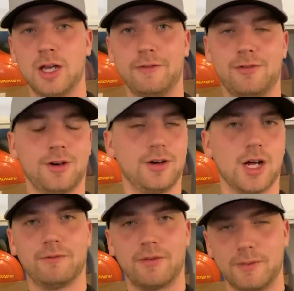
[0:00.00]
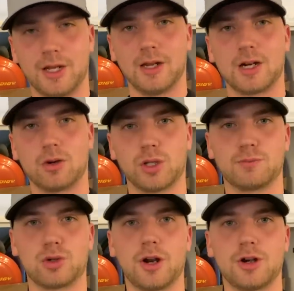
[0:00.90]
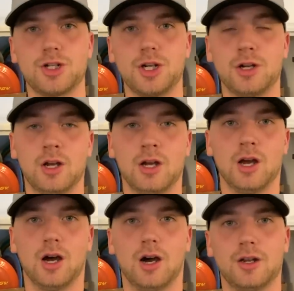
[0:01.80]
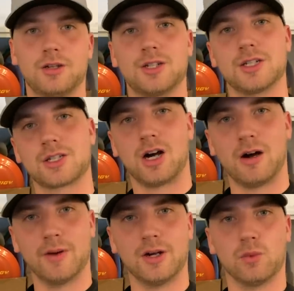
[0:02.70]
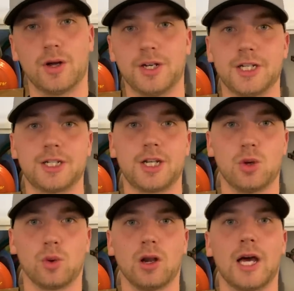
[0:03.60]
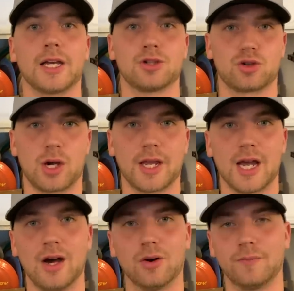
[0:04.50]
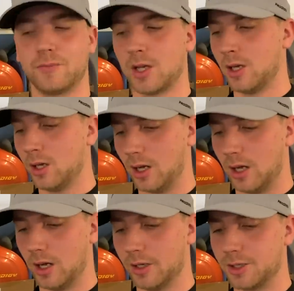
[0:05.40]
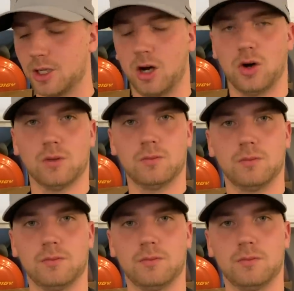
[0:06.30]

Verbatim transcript: If you're not familiar with Prodigy, uh, just comment what disc you would like to try out. Uh, so